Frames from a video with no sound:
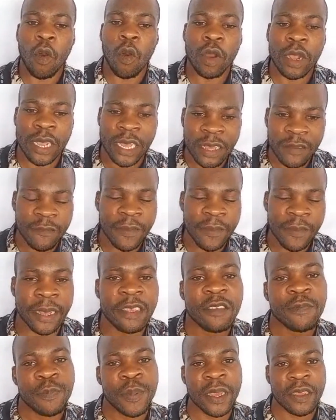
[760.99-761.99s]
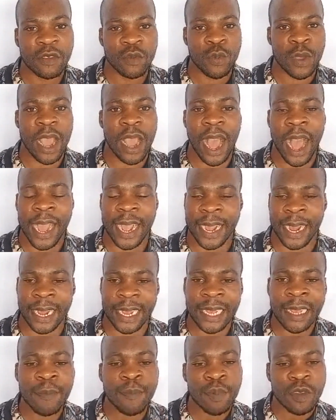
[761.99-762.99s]
give me a space where I can
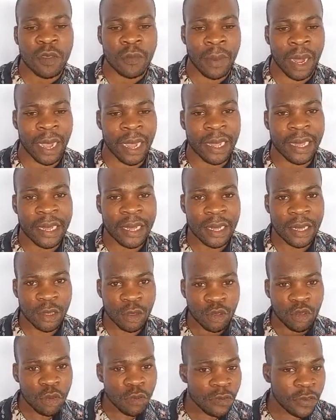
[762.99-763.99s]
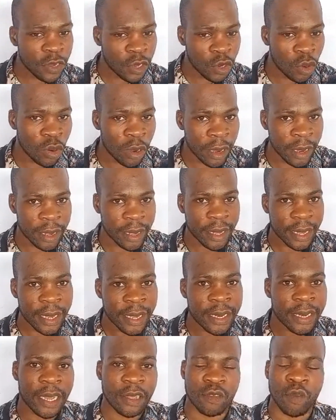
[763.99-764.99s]
input my YouTube video link in
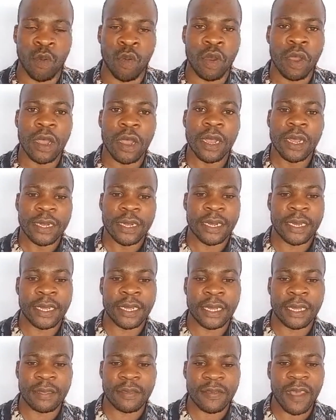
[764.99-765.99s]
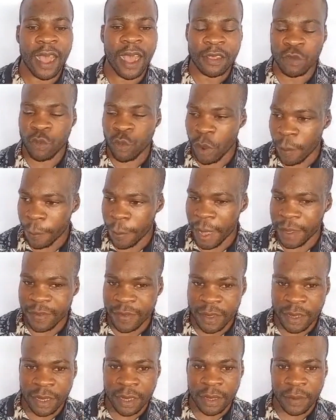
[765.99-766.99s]
there. So the SaaS, when person